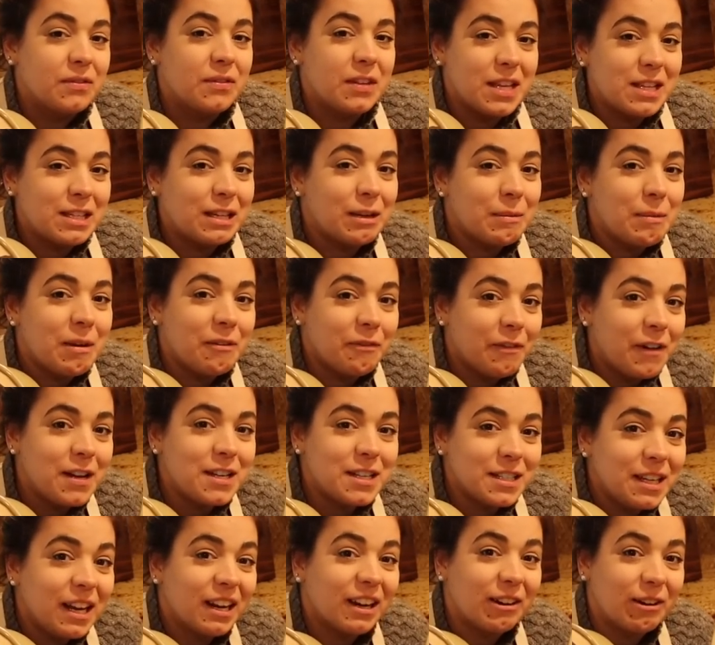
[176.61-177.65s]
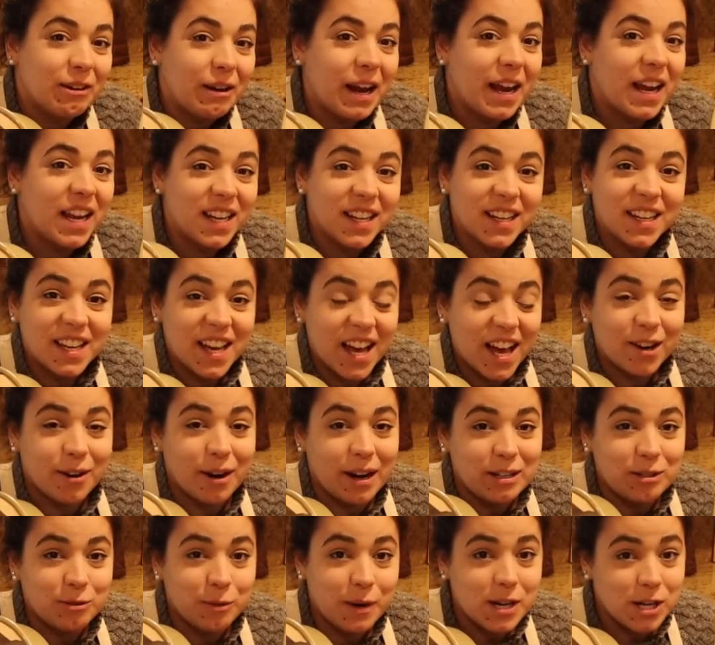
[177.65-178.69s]
it's going to be fun to decorate a
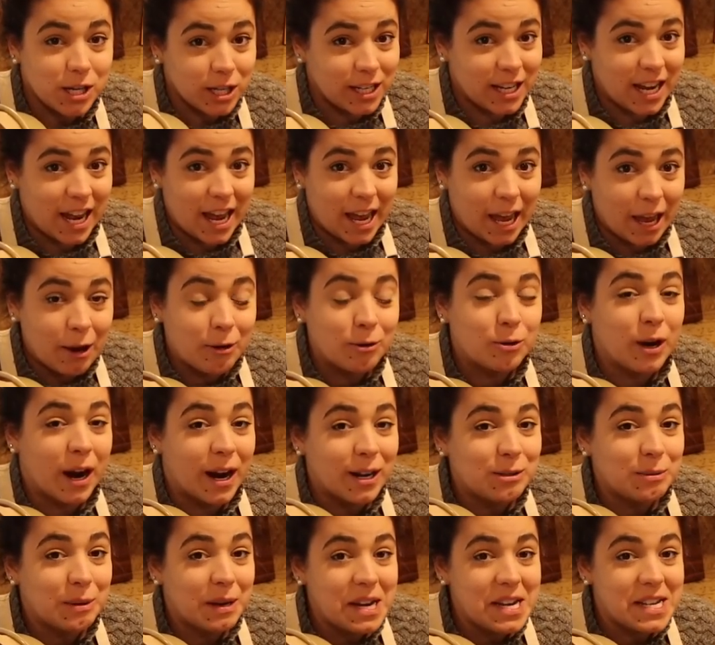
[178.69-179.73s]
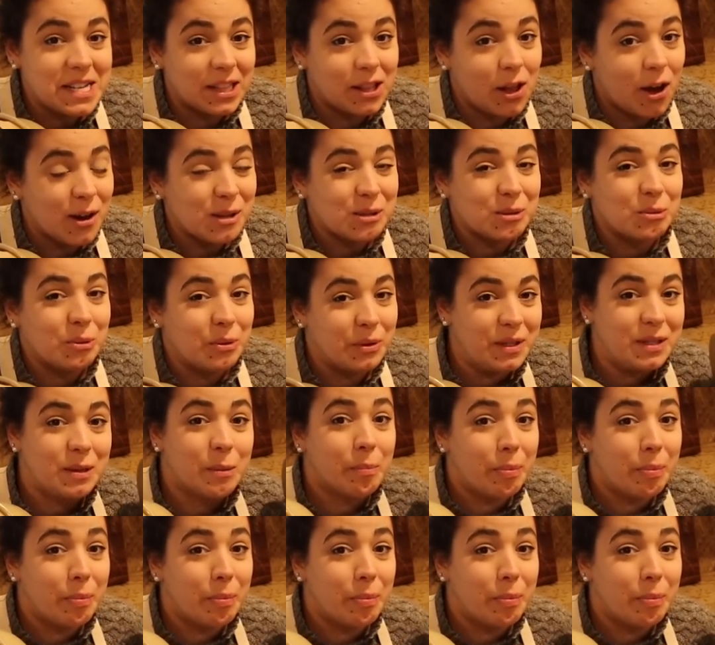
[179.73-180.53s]
graduation cake. Graduating law school is a